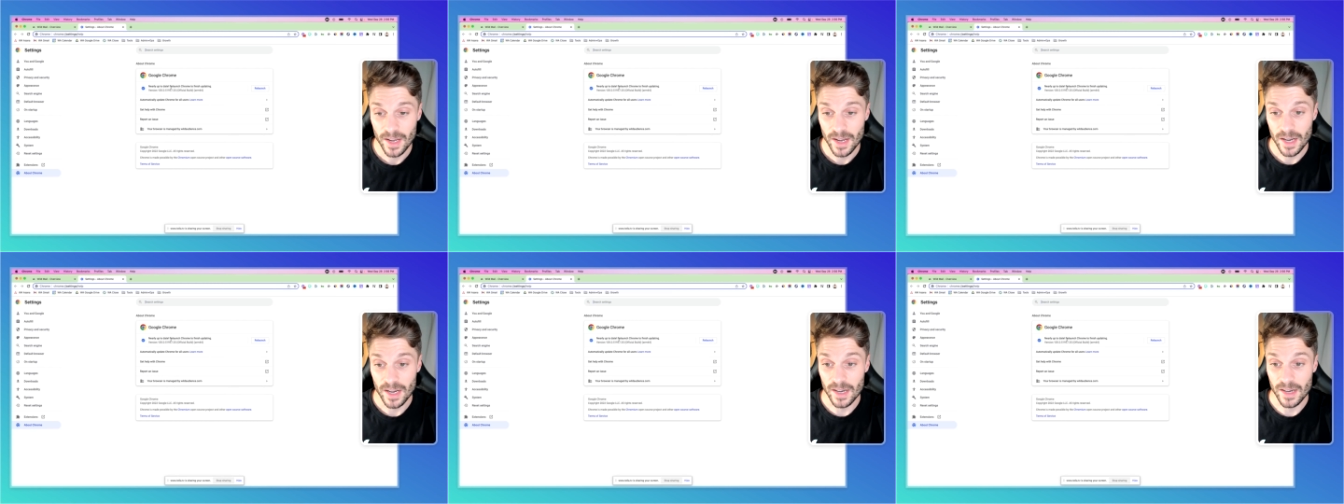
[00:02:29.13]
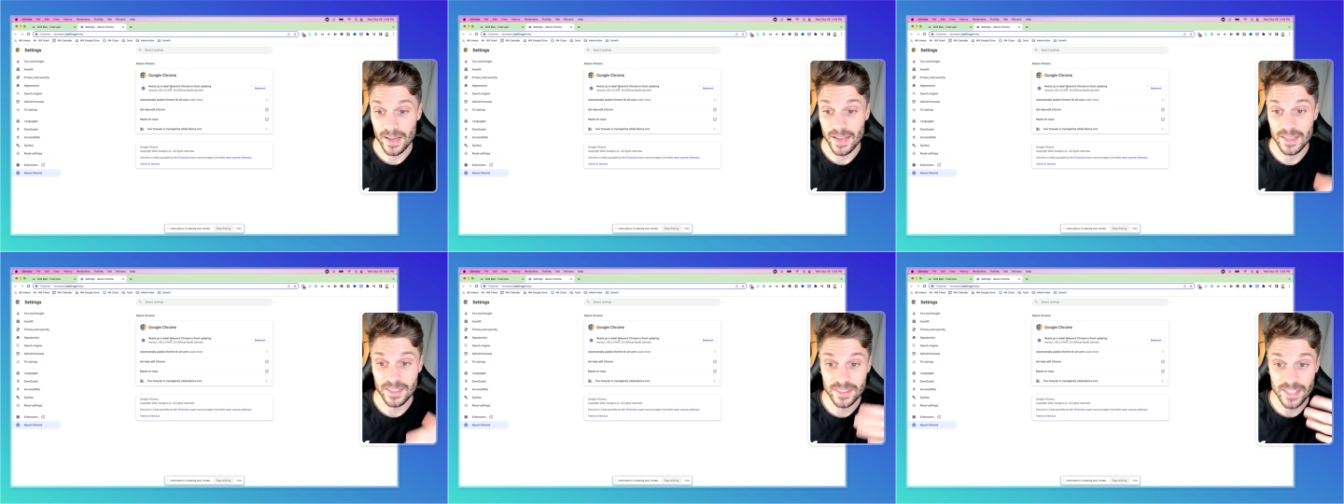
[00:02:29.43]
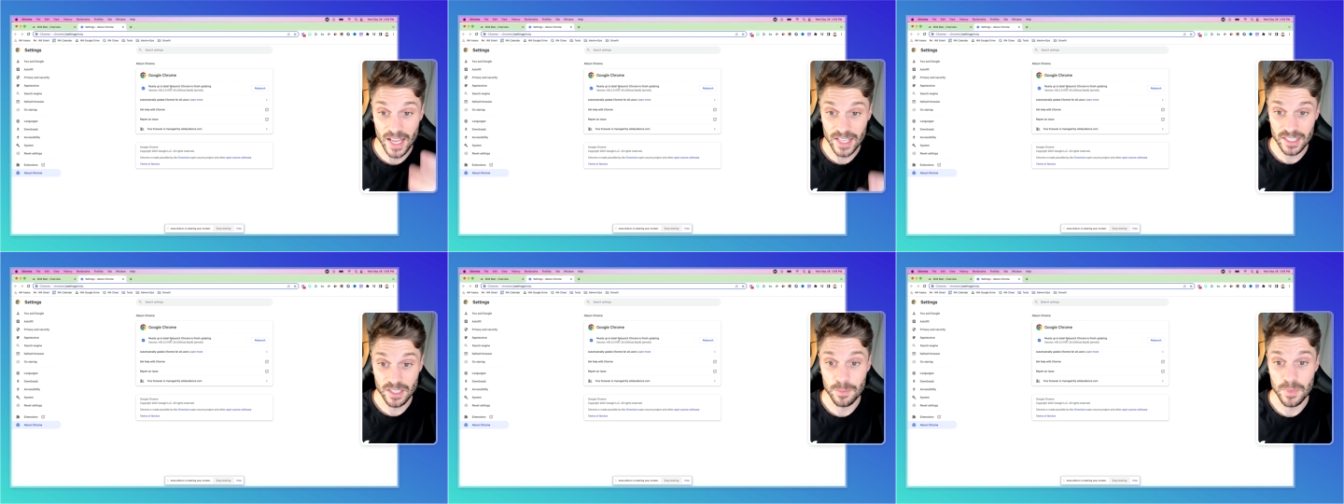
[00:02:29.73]
Uh, and it's
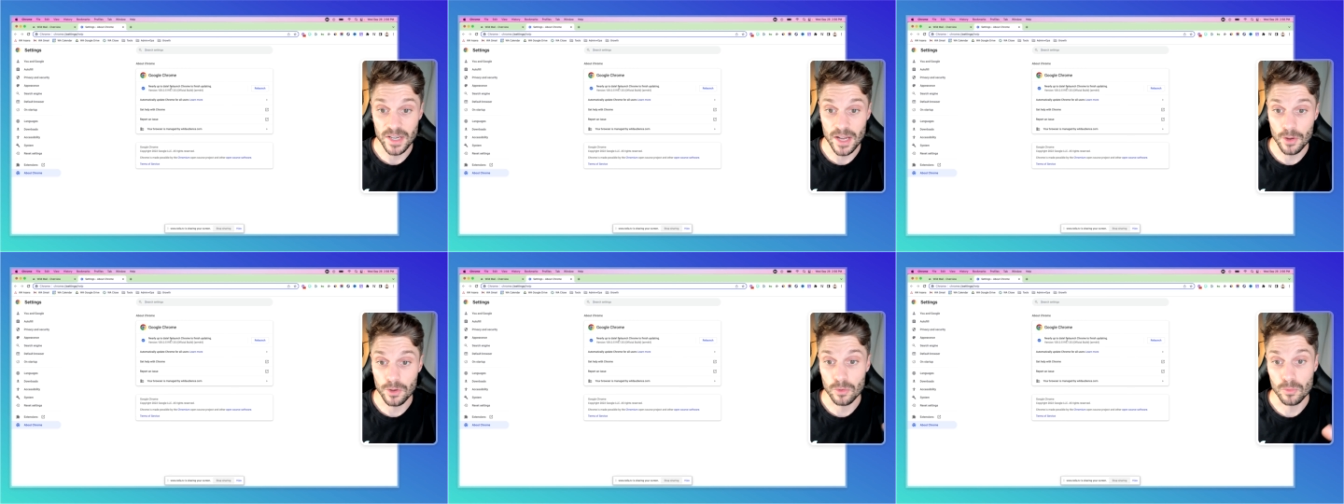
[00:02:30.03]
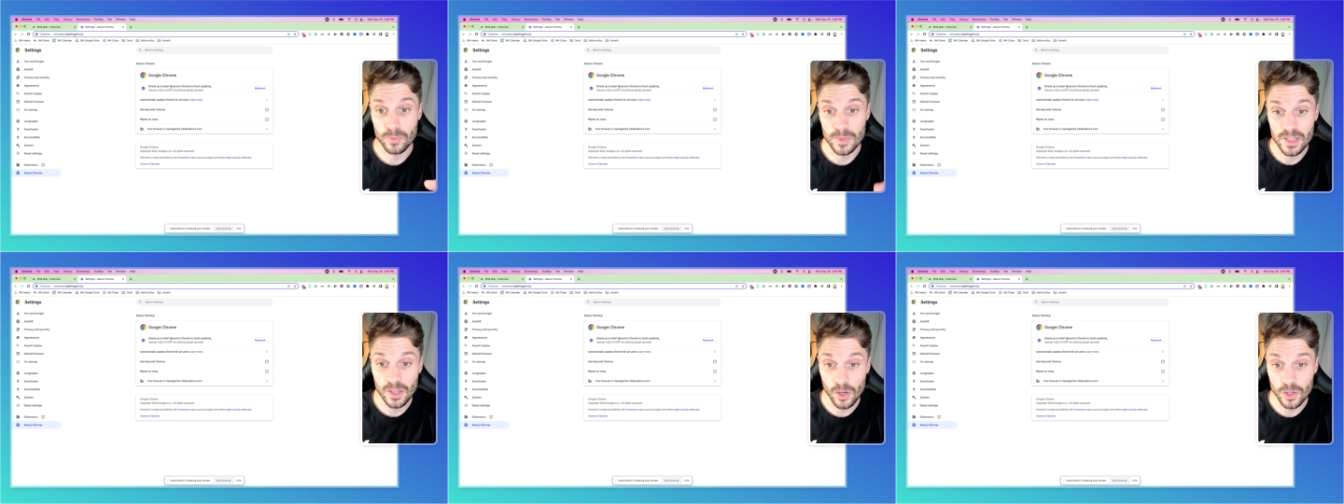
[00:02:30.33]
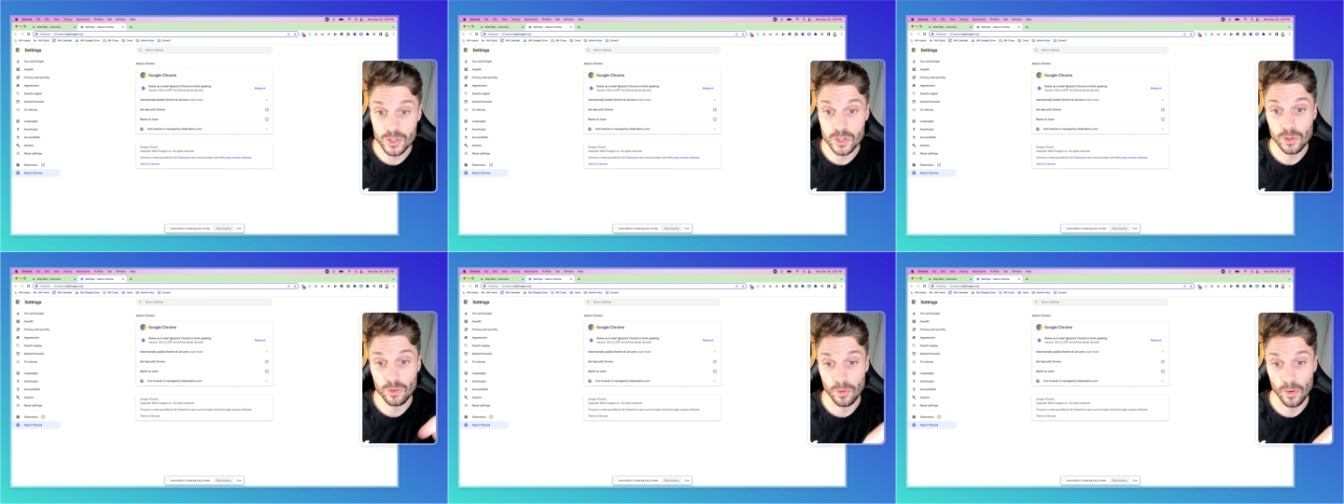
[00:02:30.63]
asking me now to
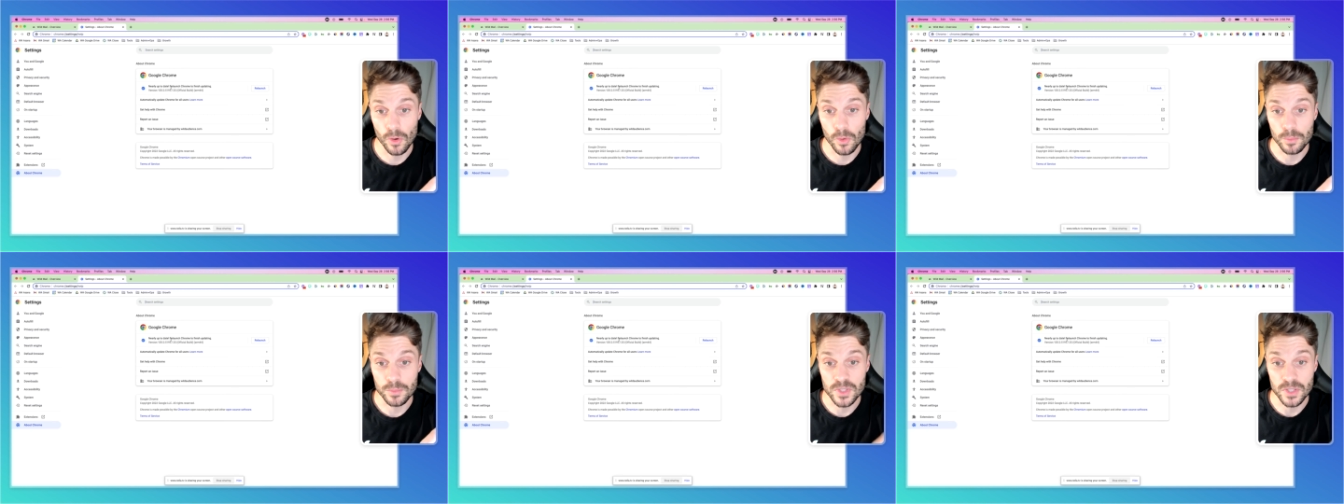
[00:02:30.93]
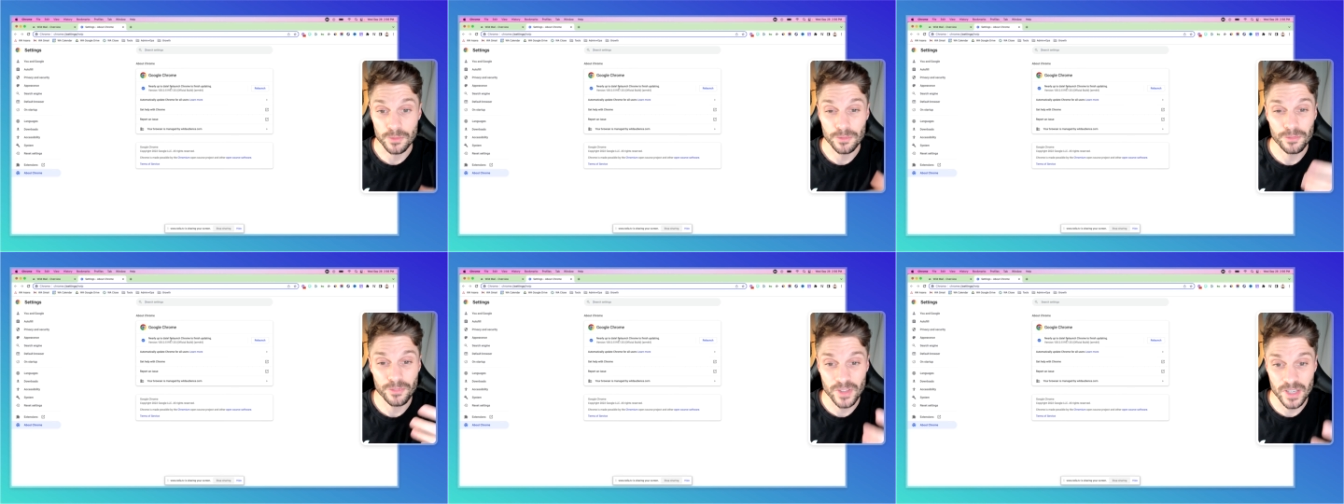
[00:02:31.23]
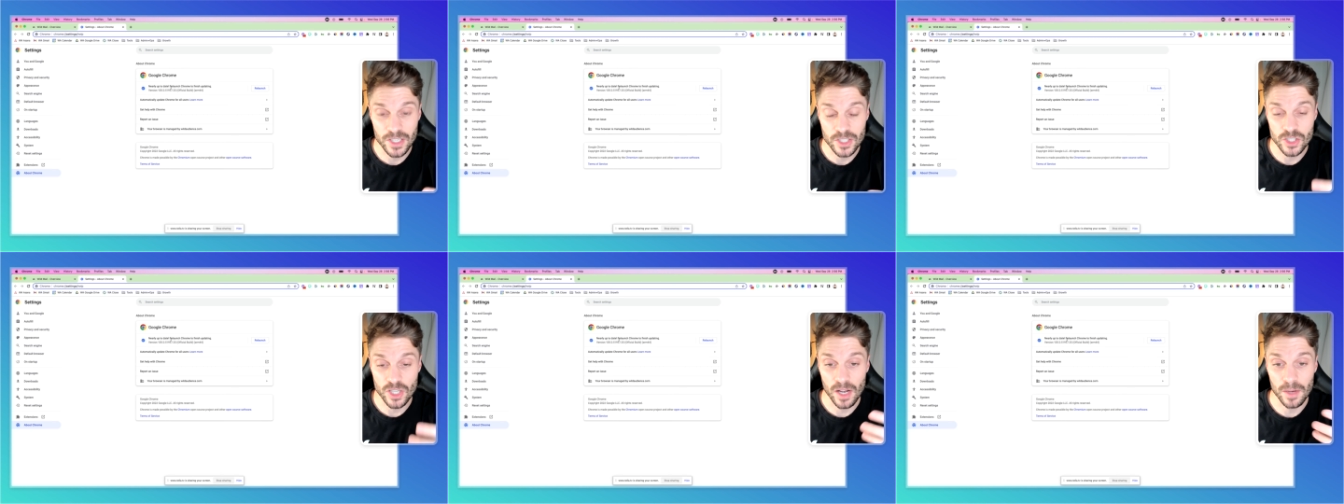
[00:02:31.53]
relaunch Chrome to
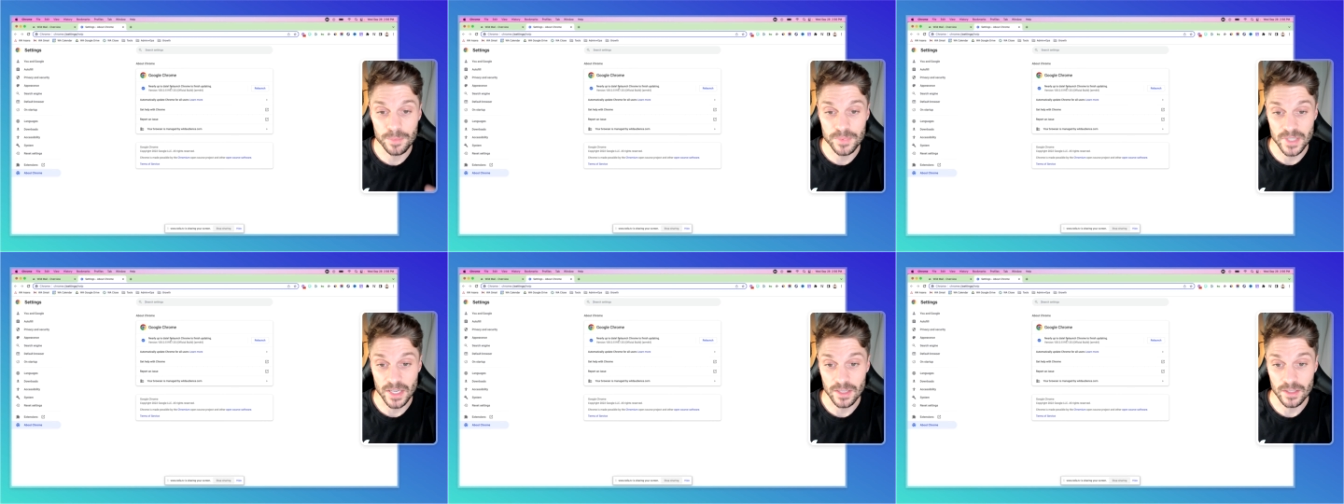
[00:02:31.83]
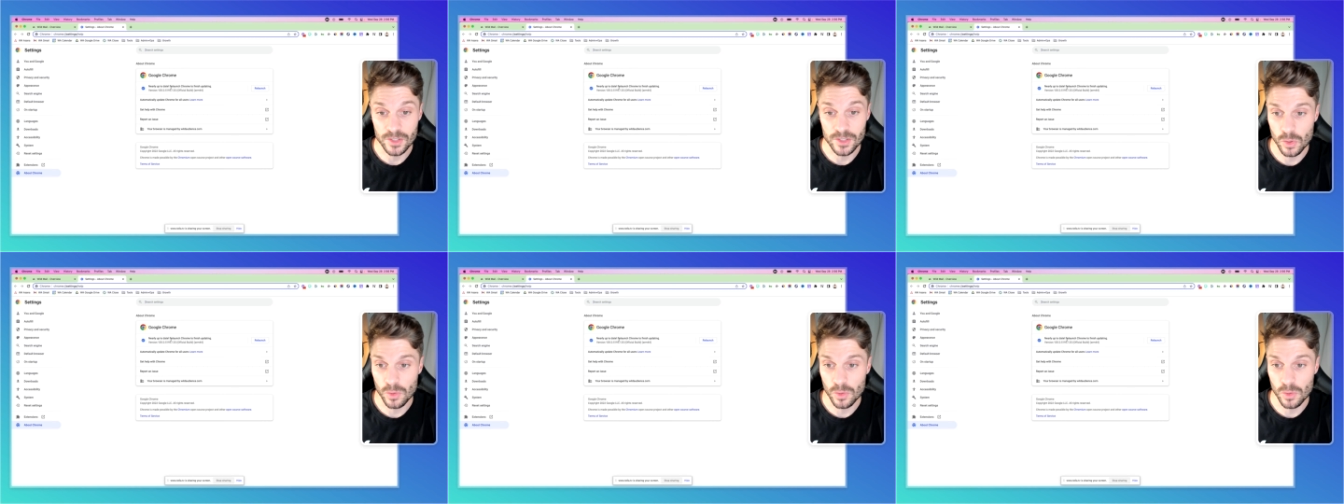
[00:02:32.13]
finish updating.